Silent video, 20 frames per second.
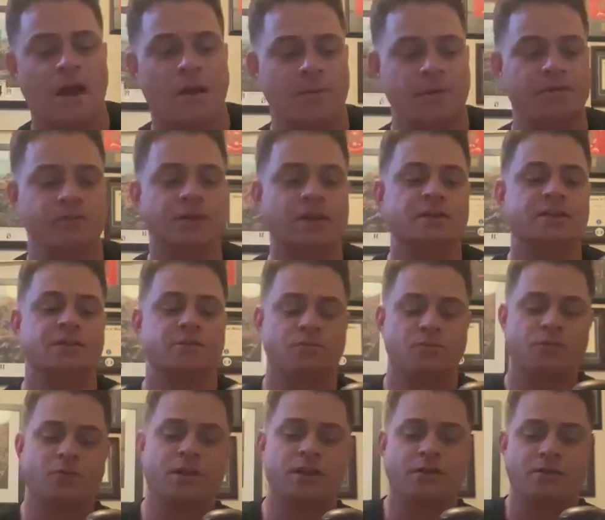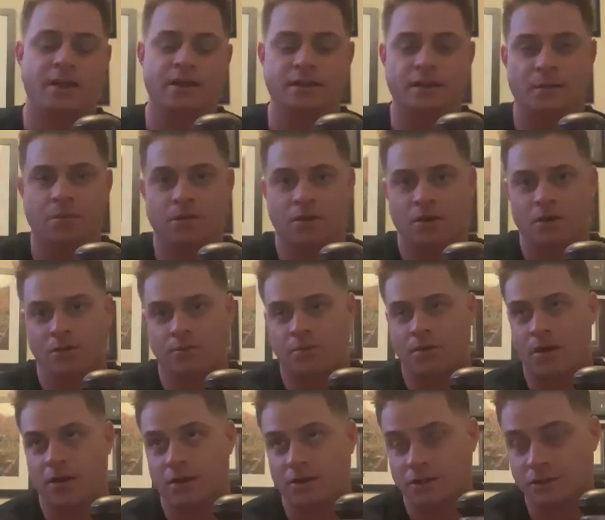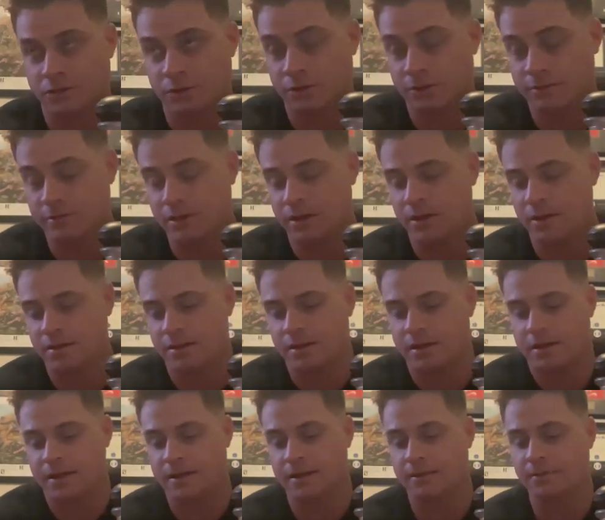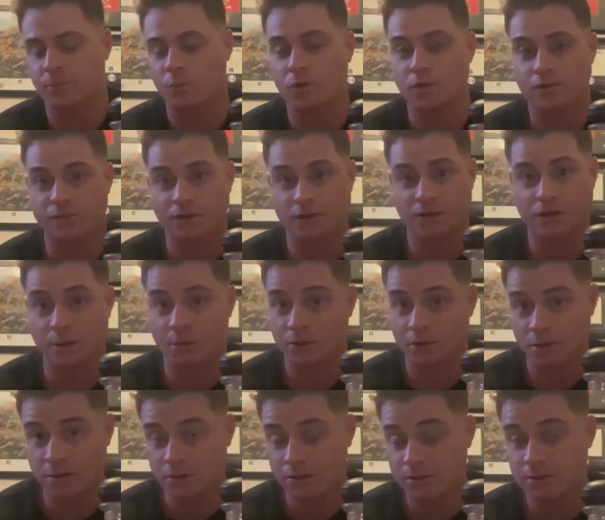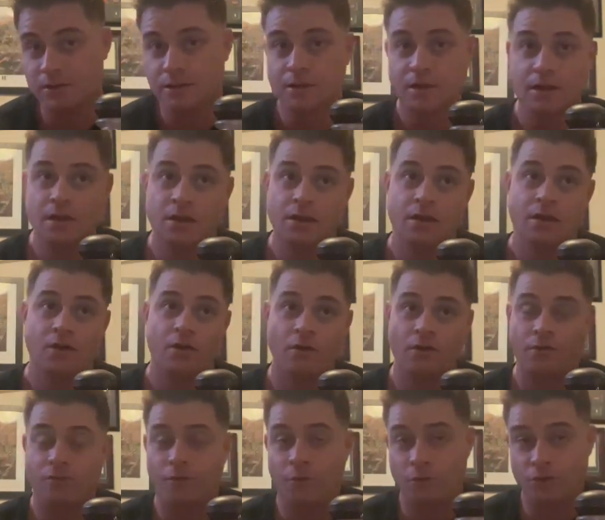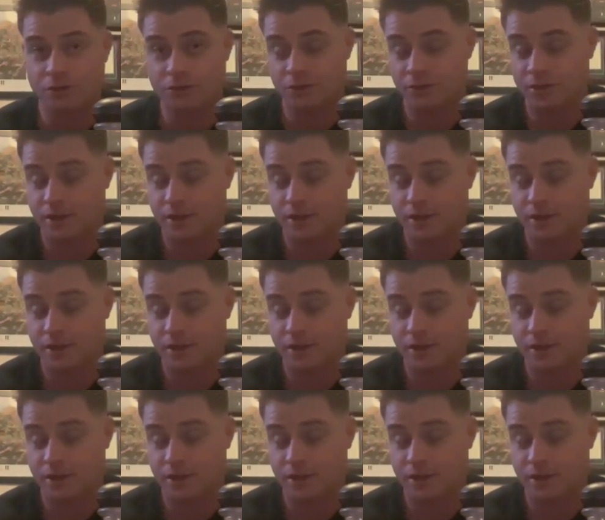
We've done some really great double oak products. So we've done um, Woodford Double Oaked, Old Forester